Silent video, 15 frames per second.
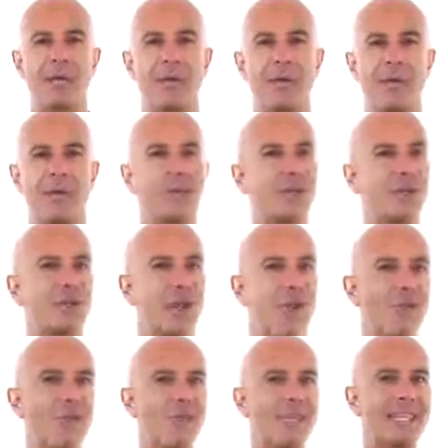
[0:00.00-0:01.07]
But if we could
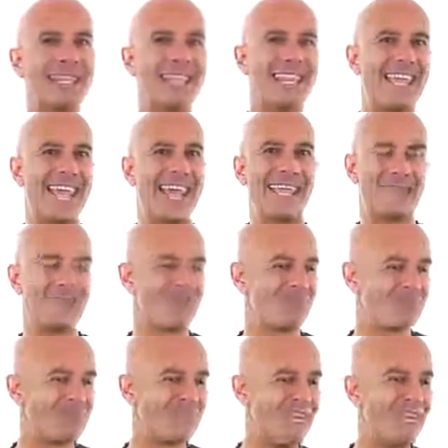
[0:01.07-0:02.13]
only get
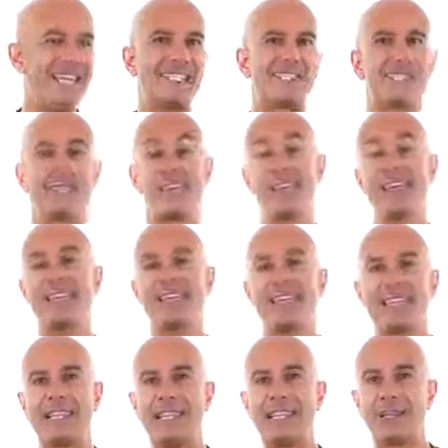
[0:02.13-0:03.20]
kids to think
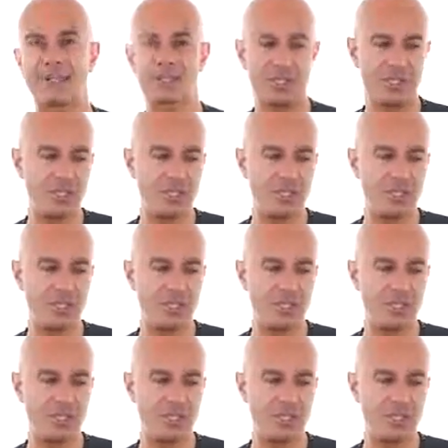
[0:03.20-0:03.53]
like leaders, to